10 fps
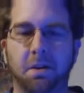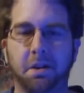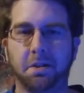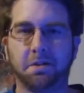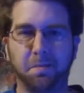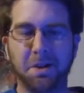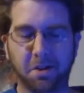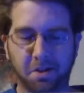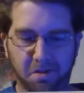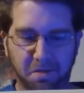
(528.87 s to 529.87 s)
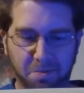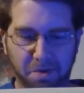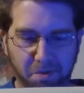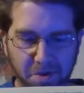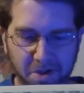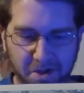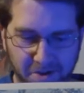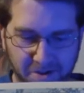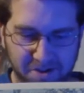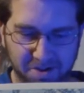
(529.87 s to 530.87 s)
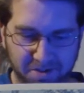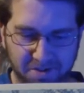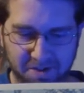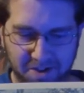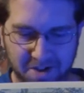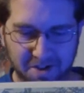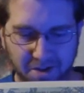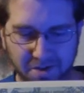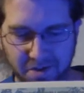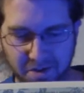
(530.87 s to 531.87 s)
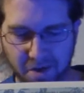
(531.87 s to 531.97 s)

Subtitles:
And speaking of #3, here is the Dungeons